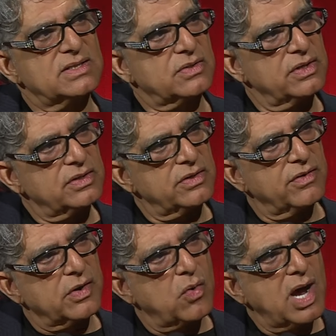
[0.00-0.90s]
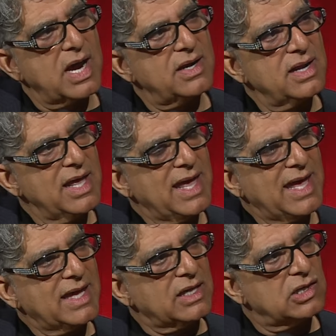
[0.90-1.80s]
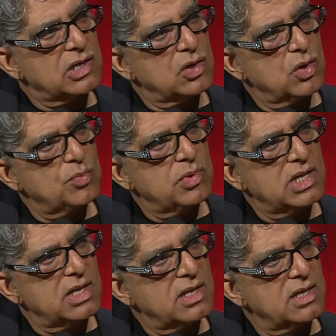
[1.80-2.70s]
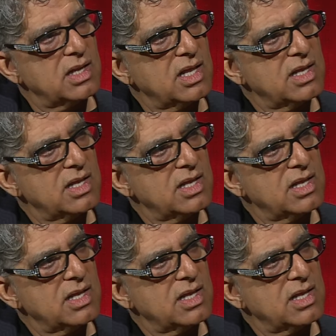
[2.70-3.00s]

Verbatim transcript: It's going to require a global